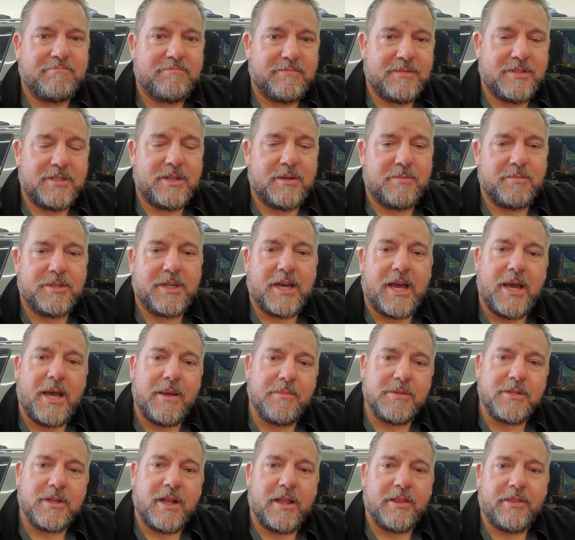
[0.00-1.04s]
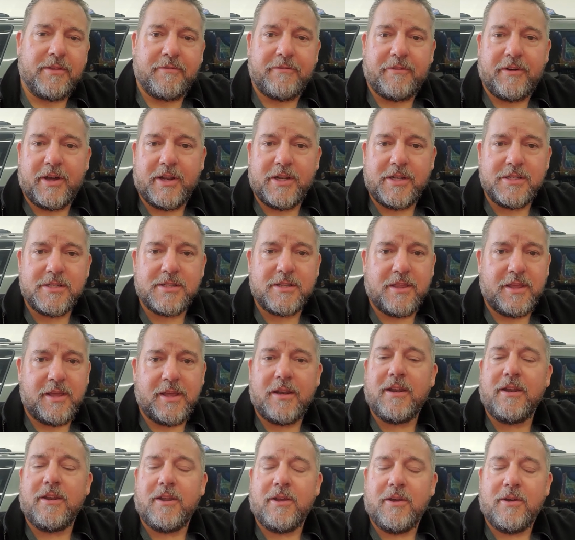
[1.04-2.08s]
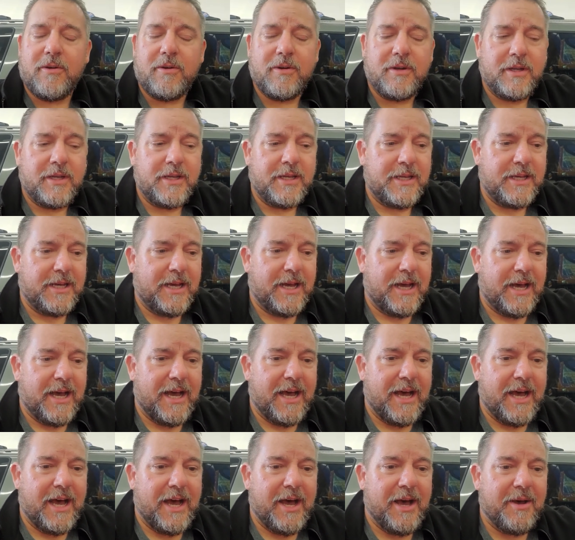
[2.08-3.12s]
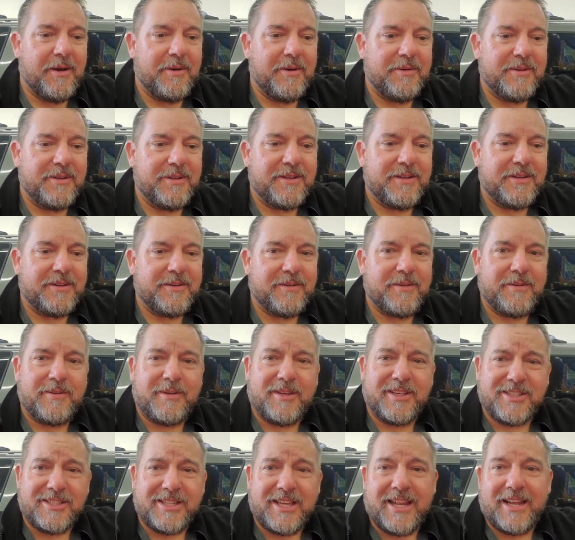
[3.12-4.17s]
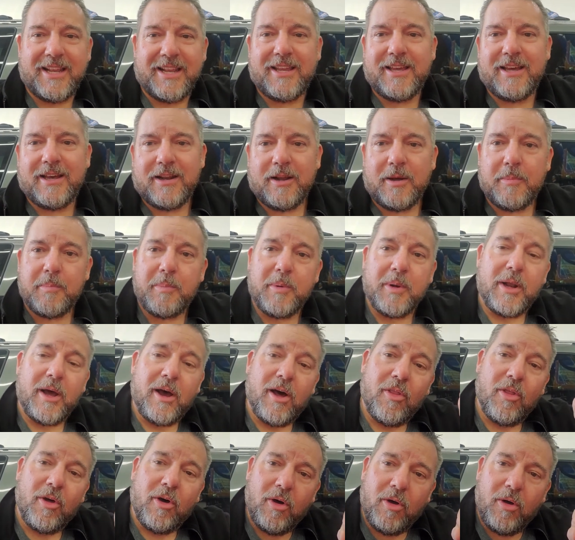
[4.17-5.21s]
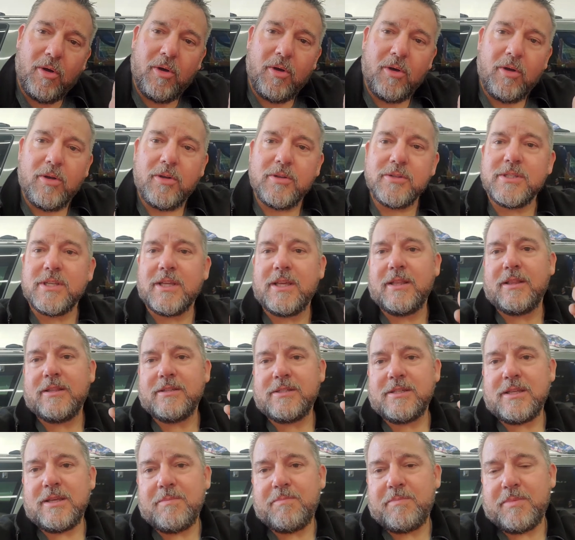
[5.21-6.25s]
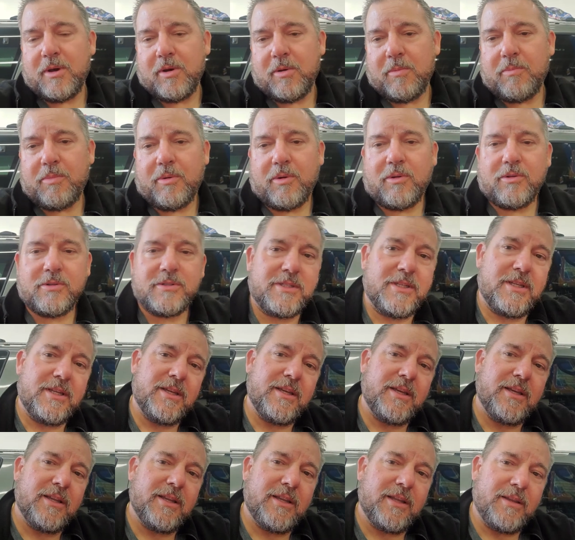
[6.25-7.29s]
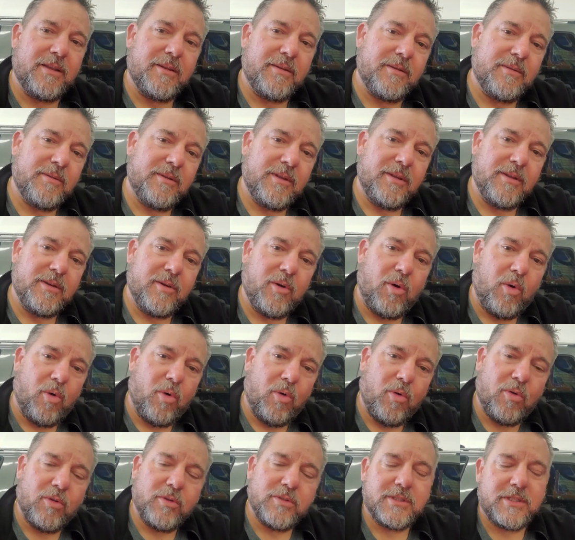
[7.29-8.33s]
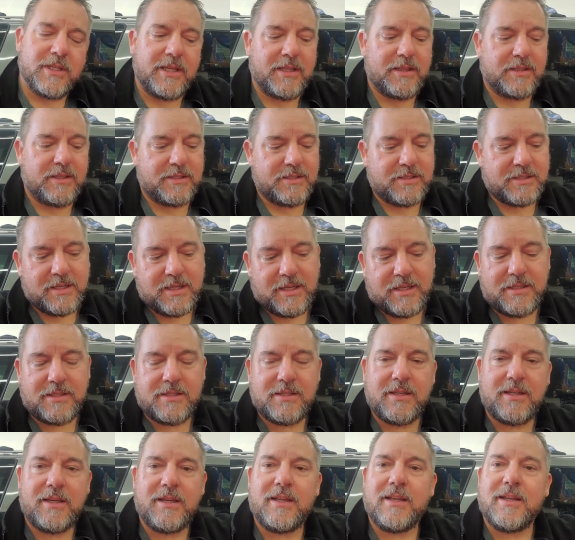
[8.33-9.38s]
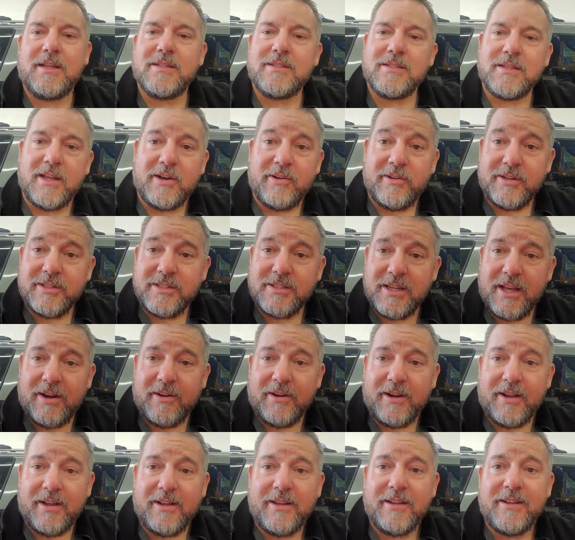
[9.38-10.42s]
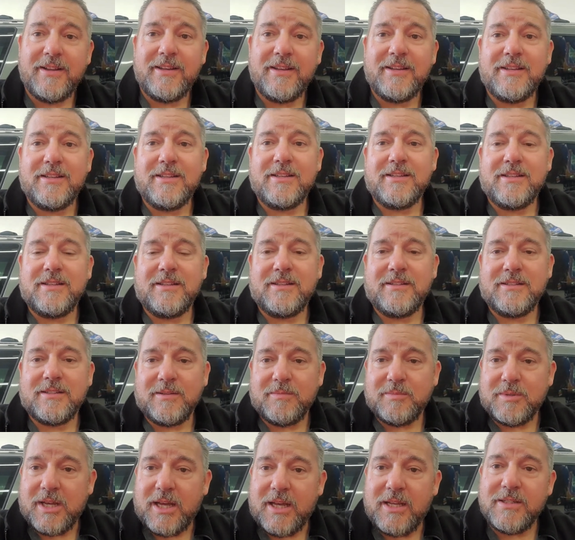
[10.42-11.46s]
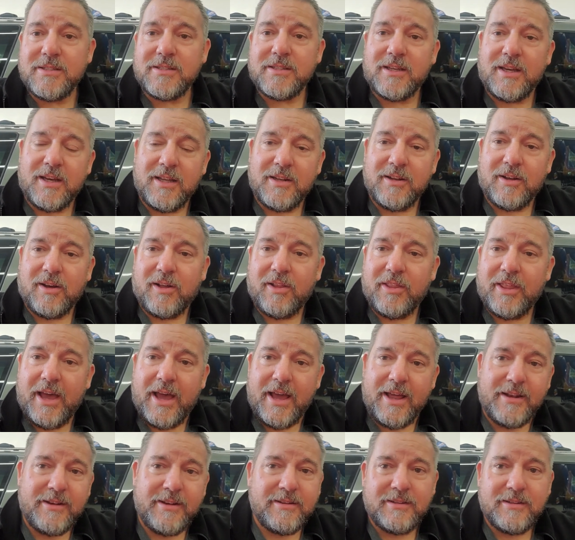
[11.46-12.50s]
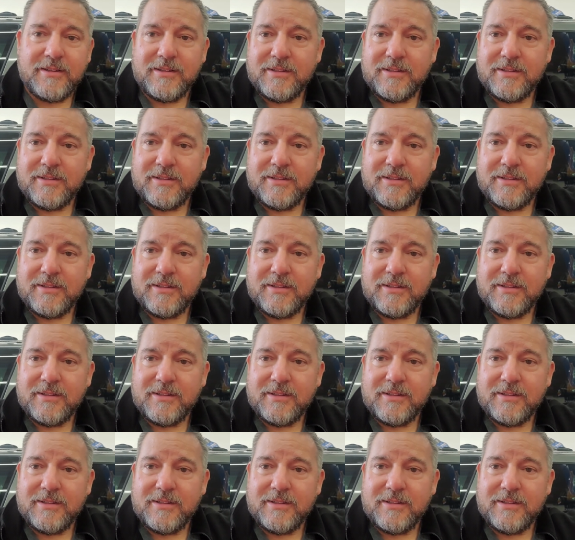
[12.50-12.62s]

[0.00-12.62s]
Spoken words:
sometimes not the funnest thing to do because you got to cut up on all the holes to get the seatbelt bolts in and holes to get the seats in, etc., etc. Sometimes cutting all that